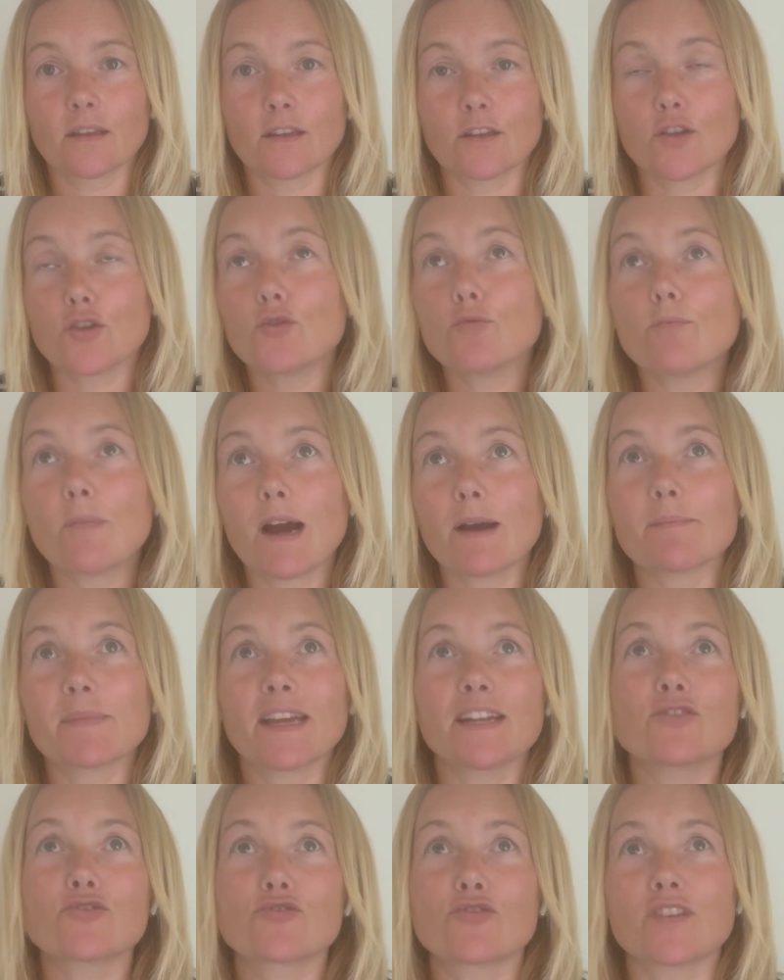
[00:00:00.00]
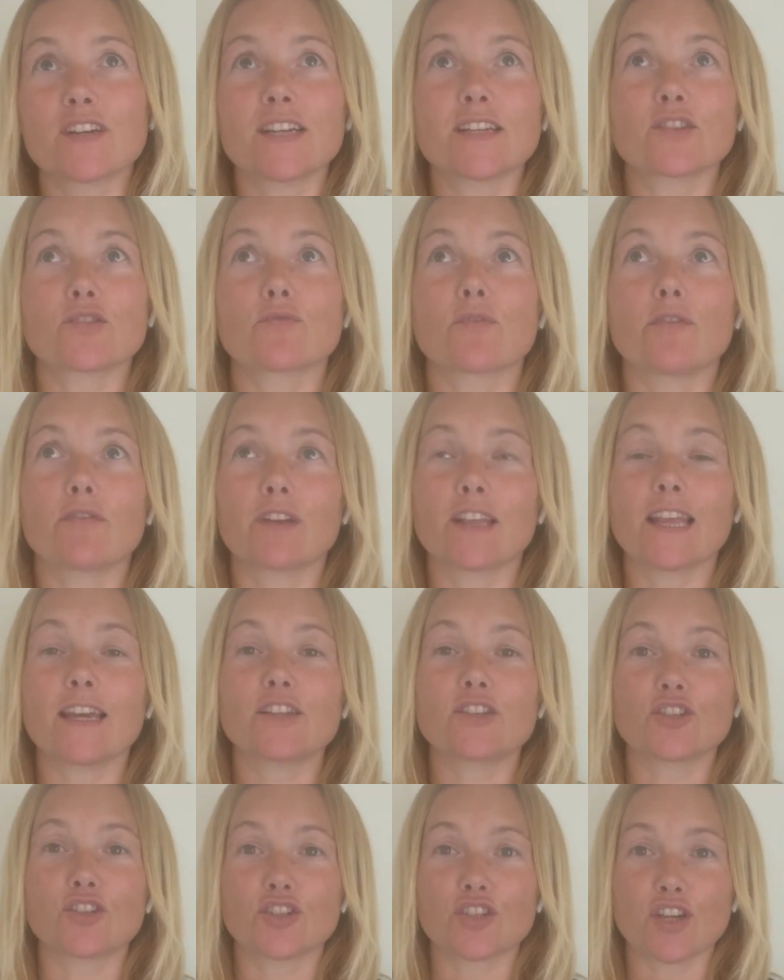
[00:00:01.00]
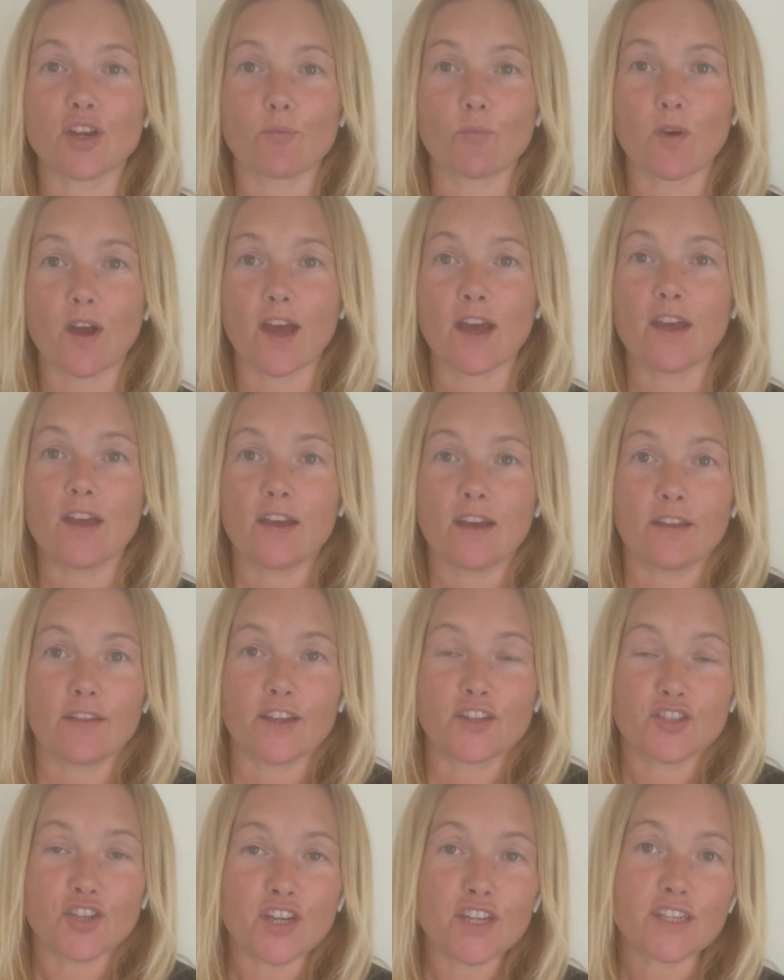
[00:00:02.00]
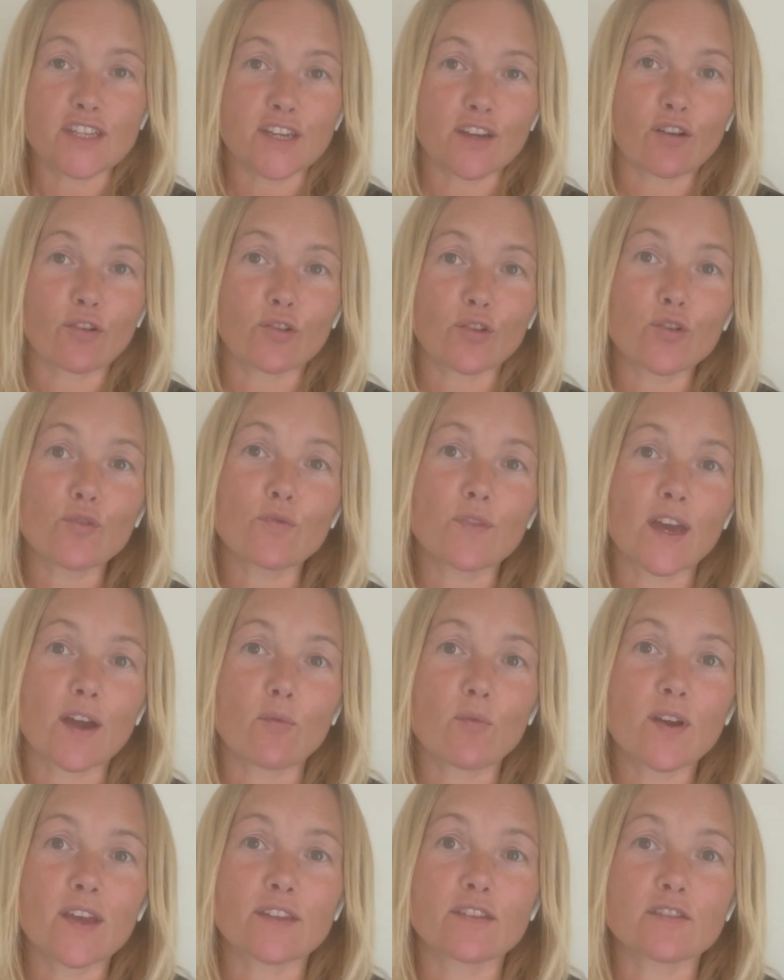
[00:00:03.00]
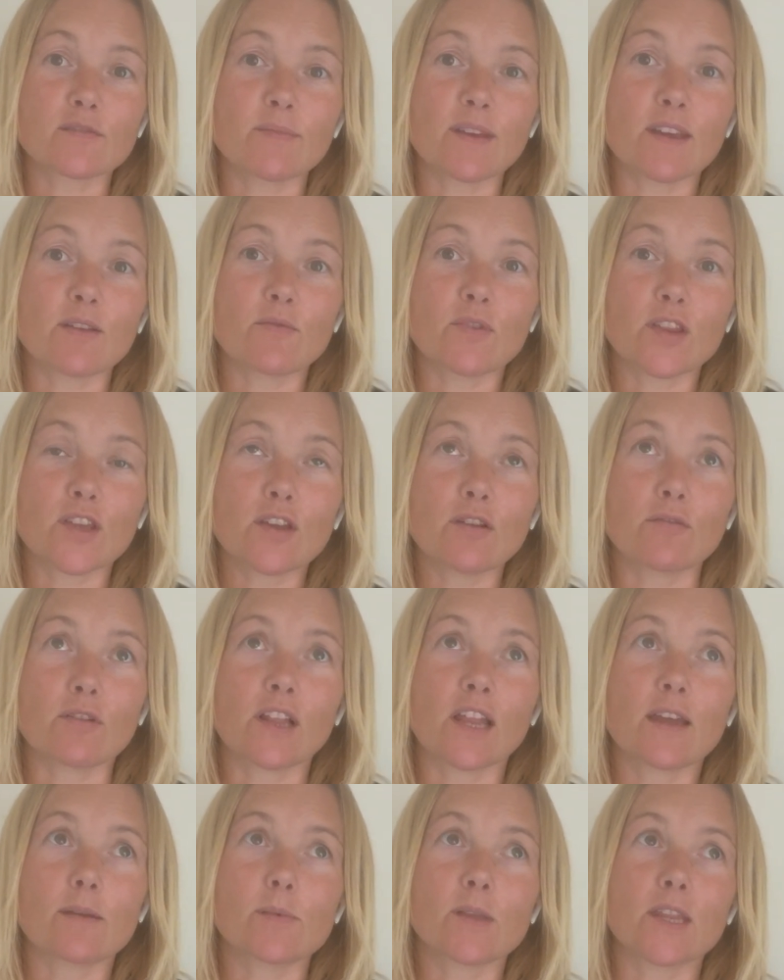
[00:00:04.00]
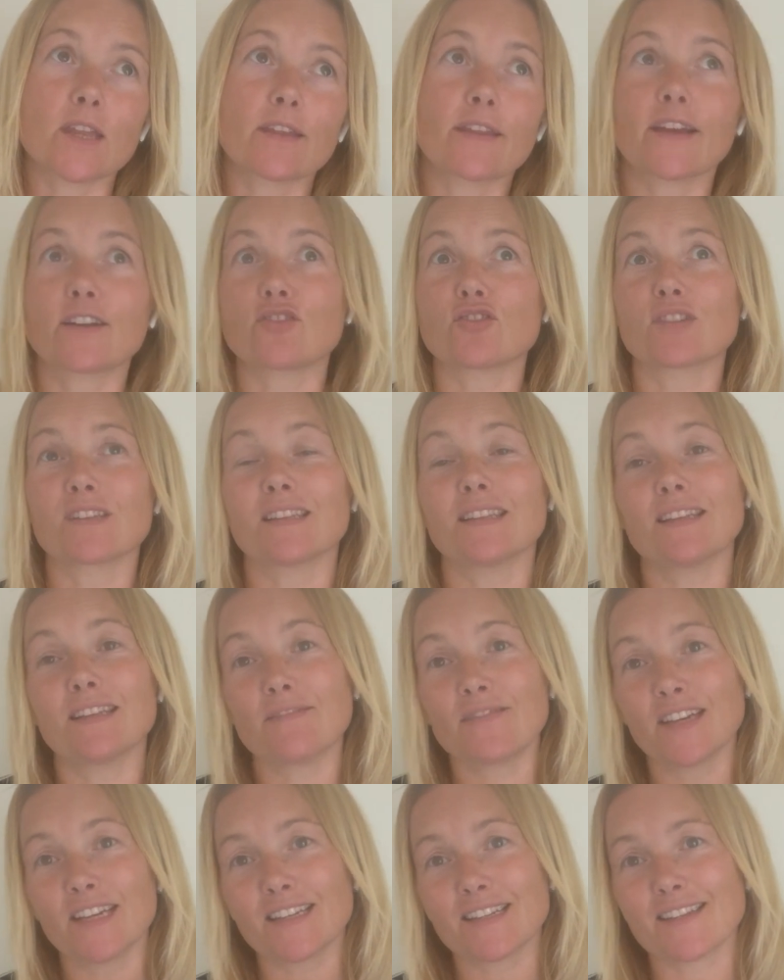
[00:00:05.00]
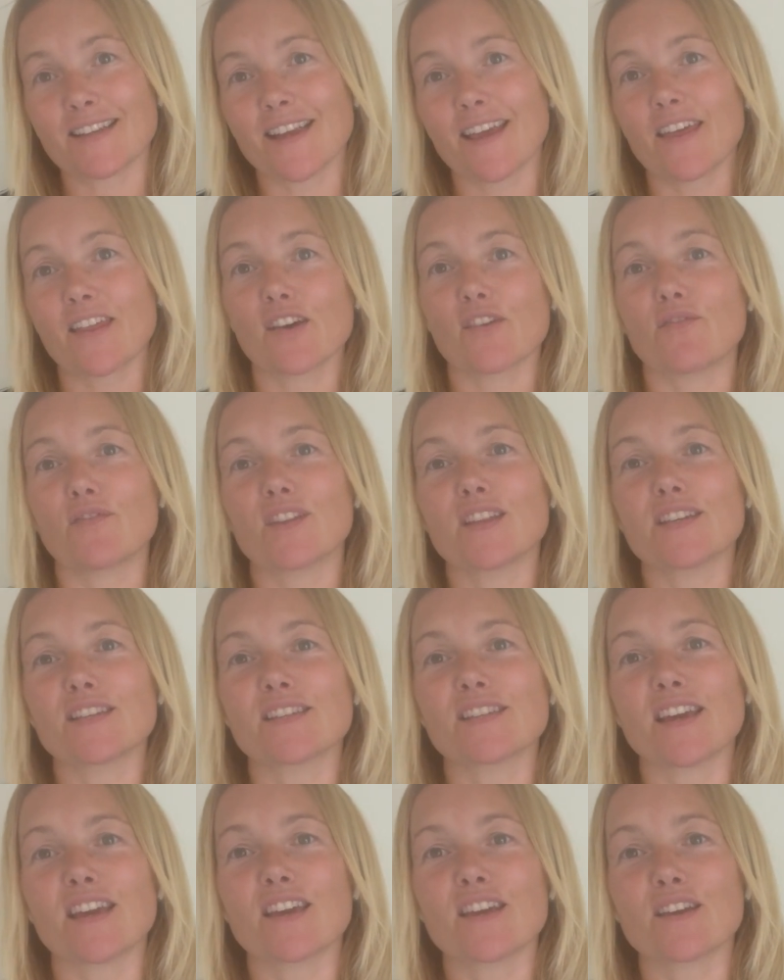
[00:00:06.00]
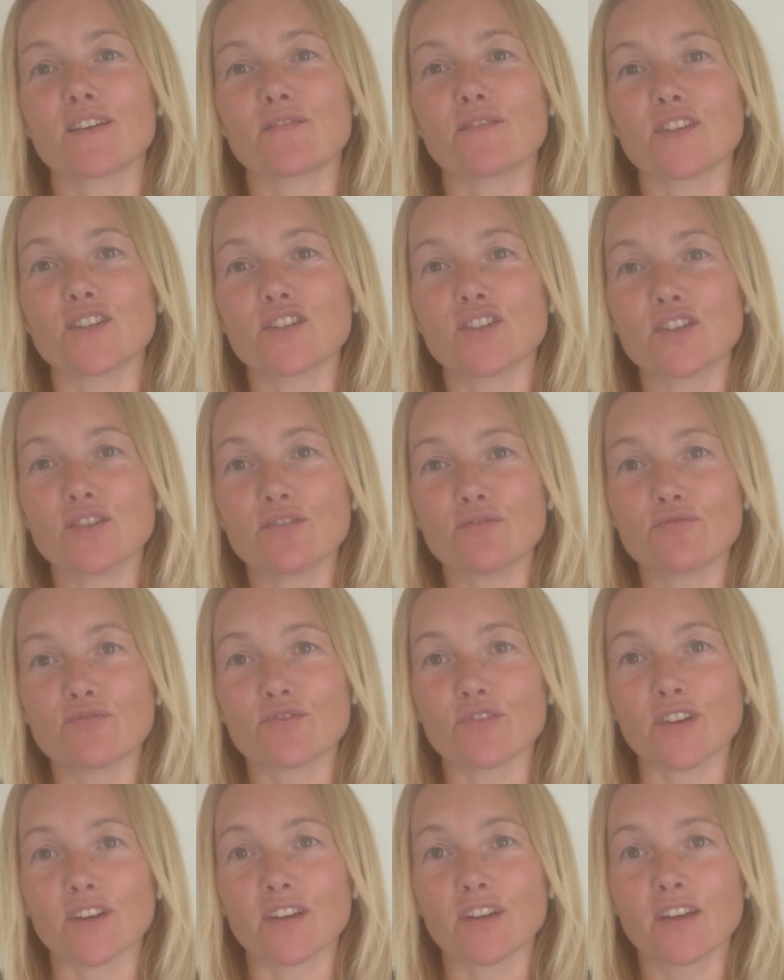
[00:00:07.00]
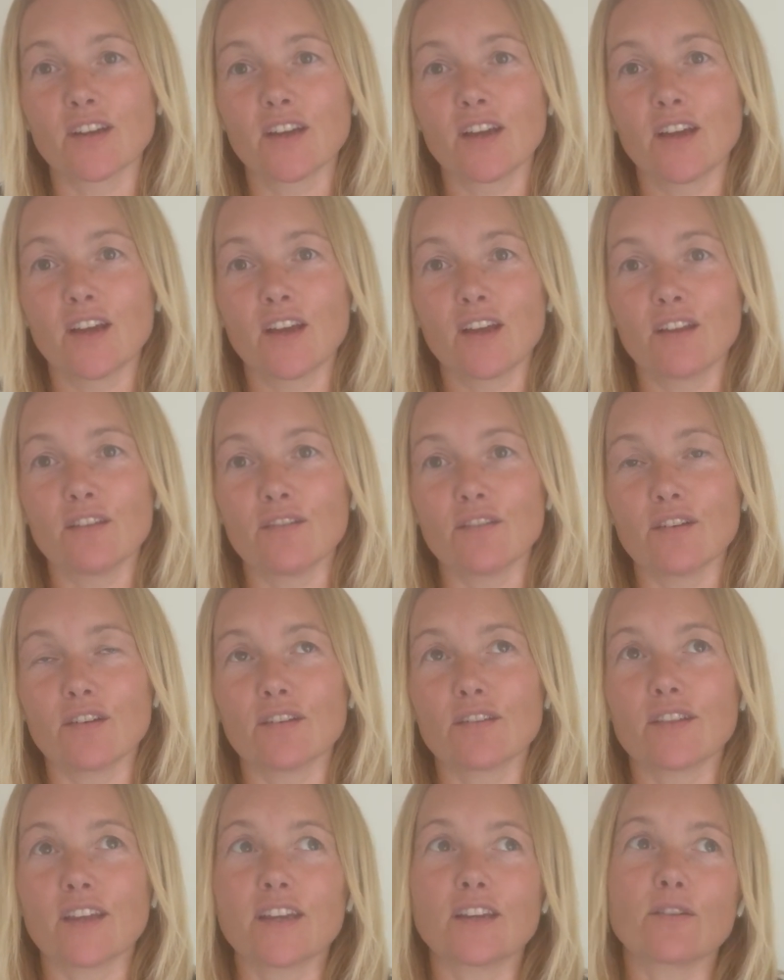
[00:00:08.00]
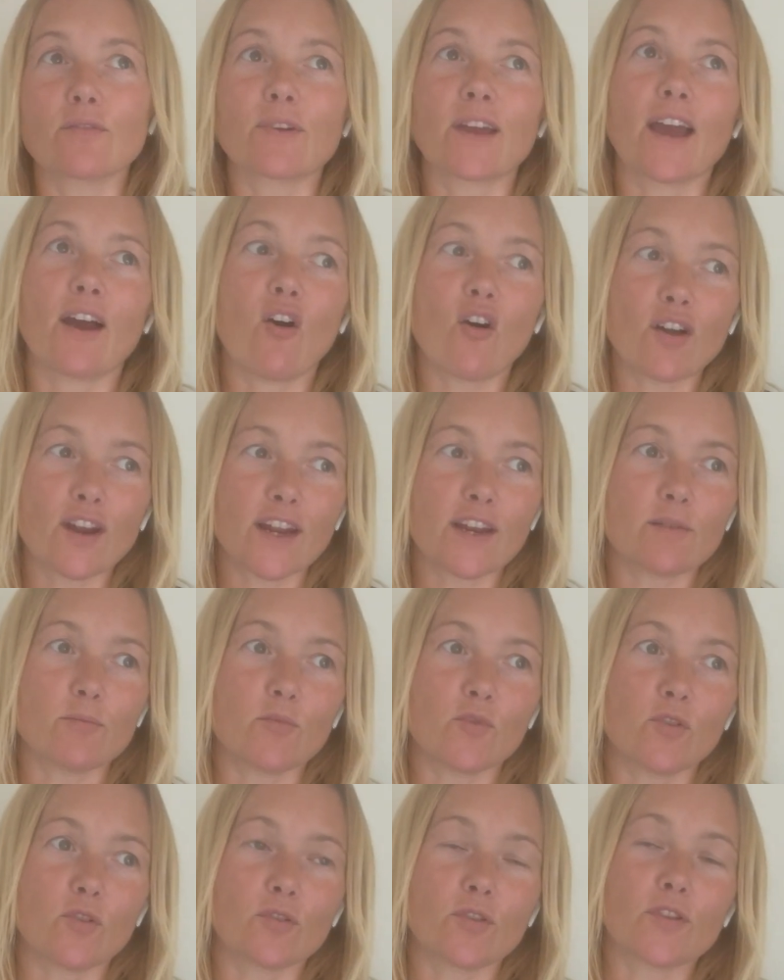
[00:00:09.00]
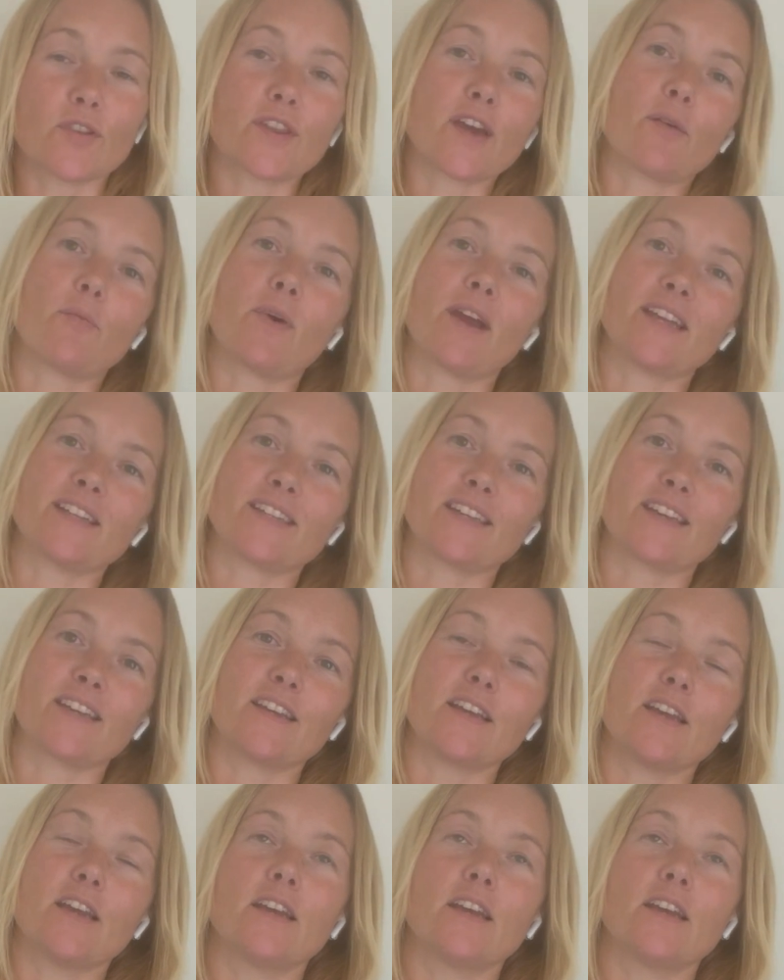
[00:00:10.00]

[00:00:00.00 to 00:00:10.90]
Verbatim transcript: You might be entering into a relationship where they're cheating on who they're with to be with you, claiming that they're just living together for the sake of the children, that they don't get on anymore, that they're waiting